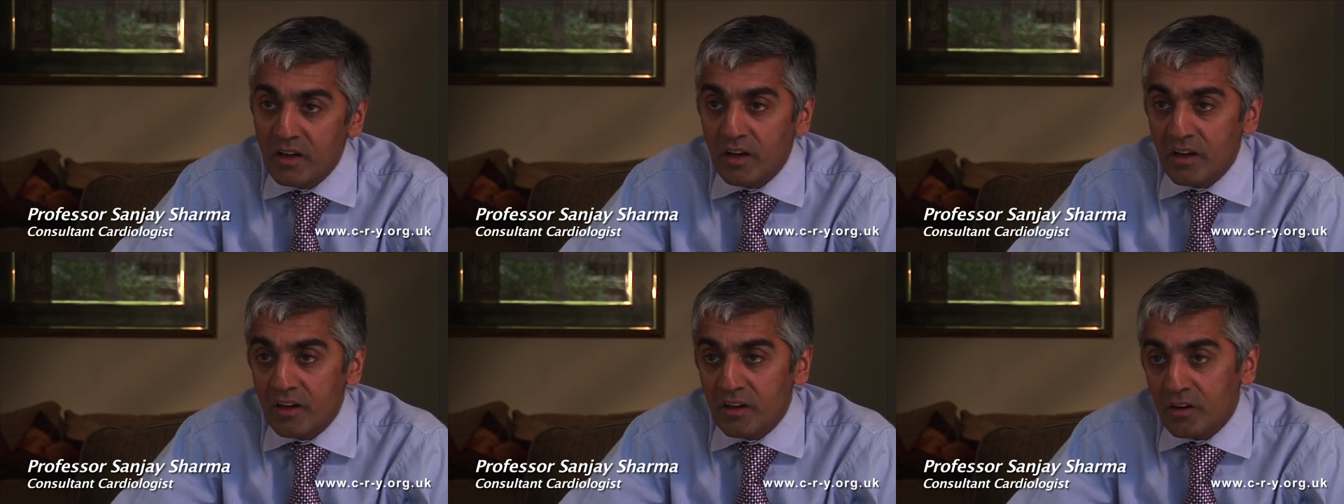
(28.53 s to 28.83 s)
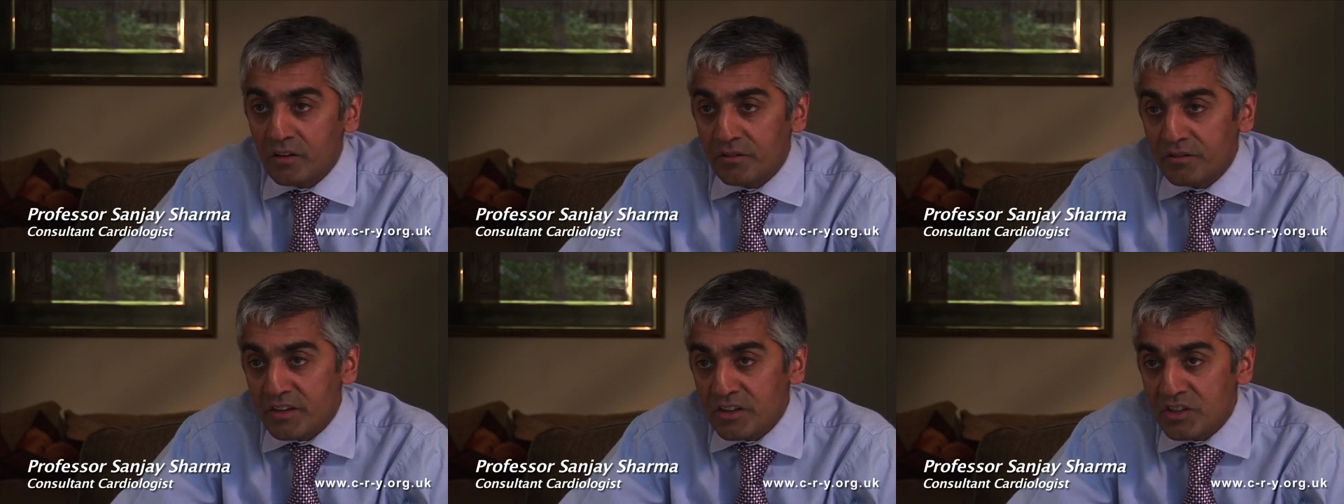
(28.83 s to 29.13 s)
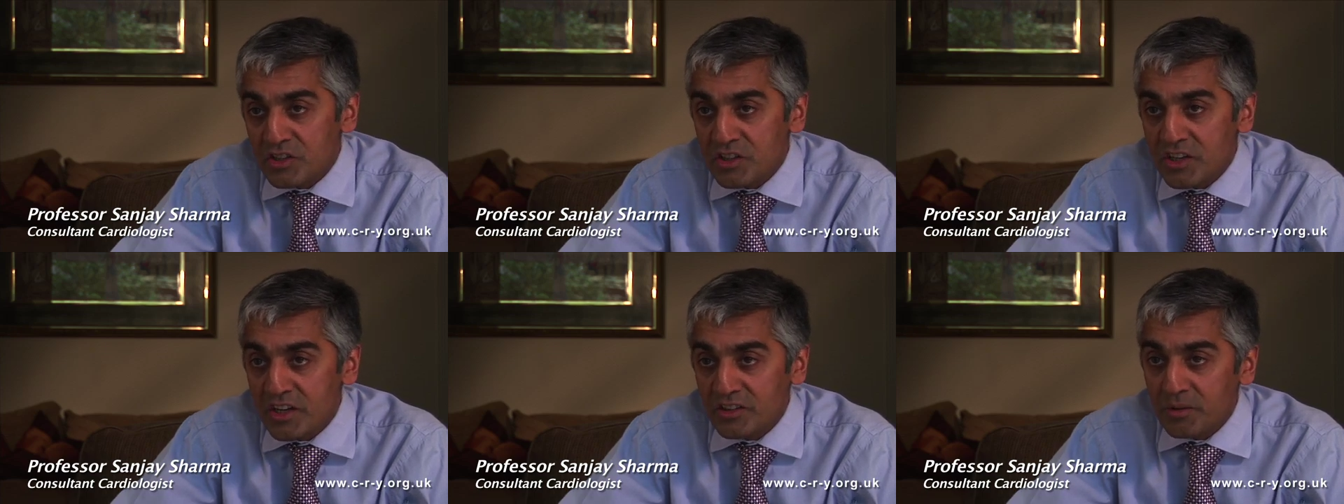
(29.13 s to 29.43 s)

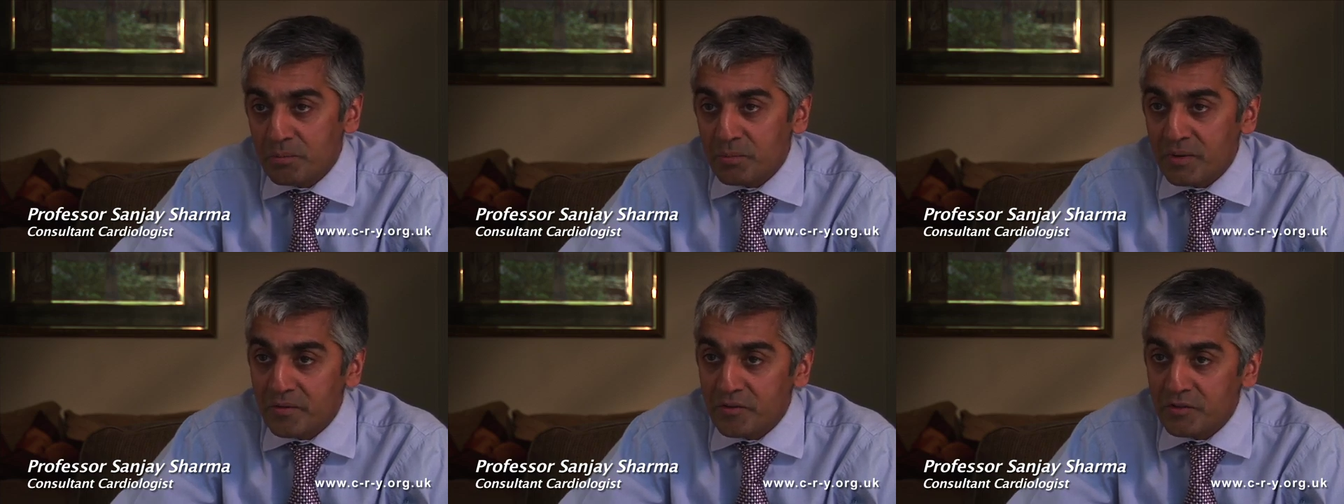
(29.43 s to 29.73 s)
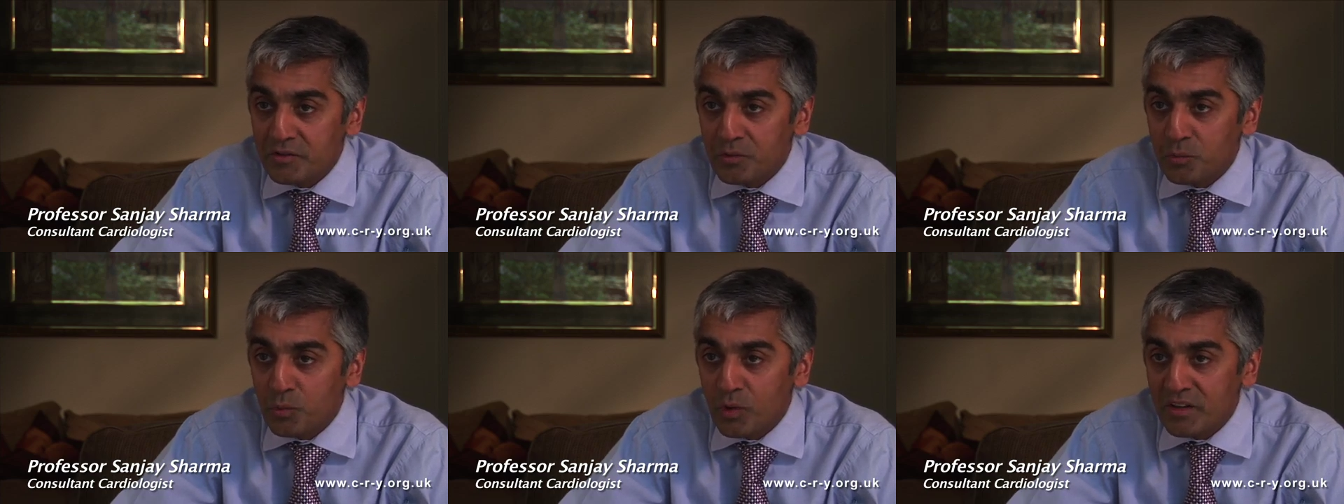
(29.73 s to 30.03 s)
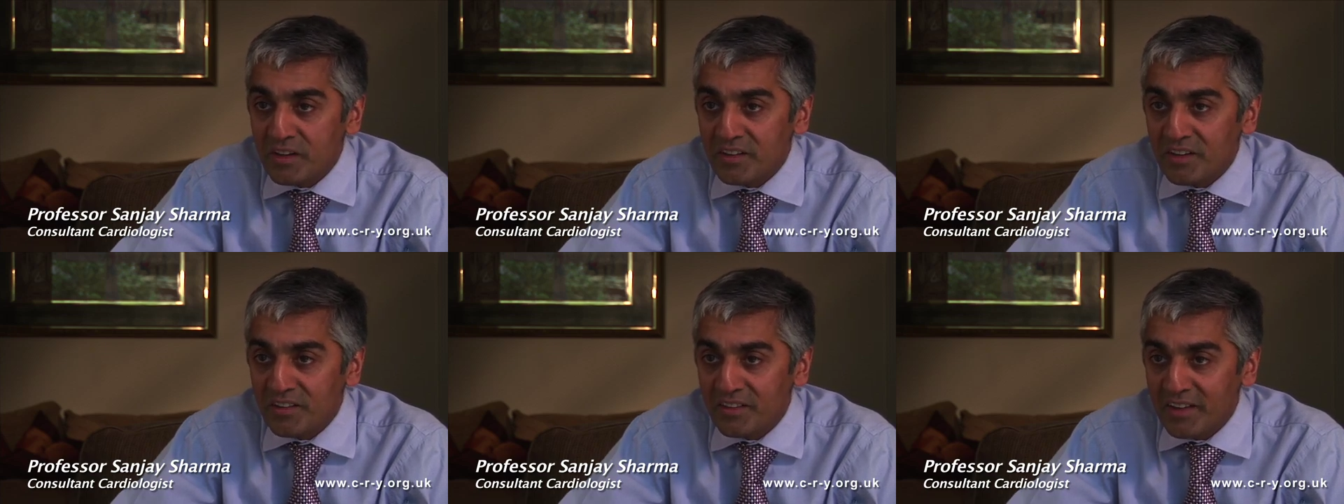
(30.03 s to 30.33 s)
ARVC has a prevalence of
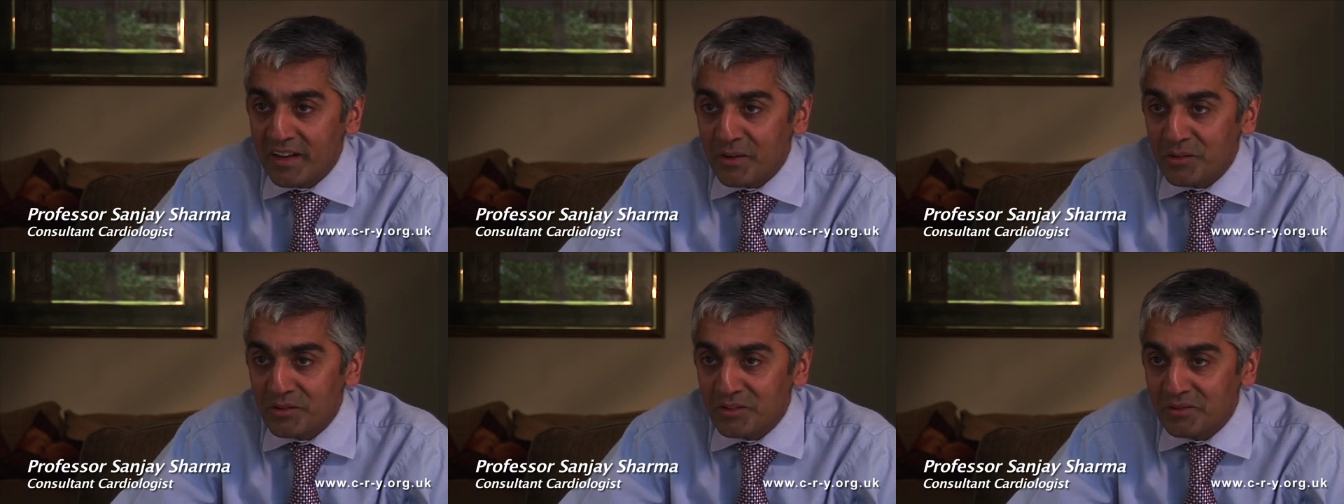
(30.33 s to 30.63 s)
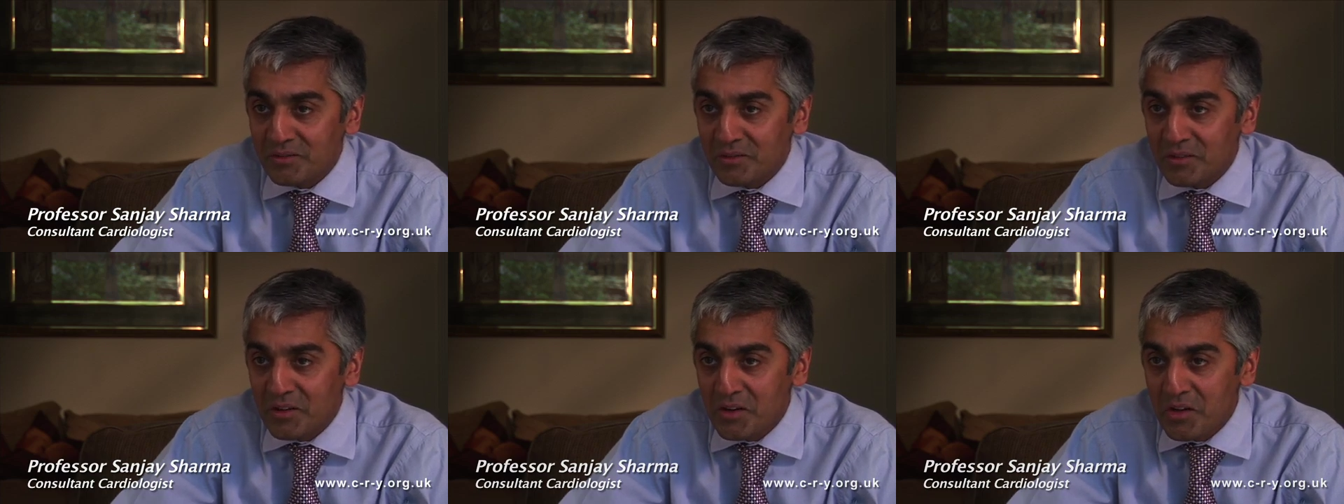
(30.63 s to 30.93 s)
1 in 1,000.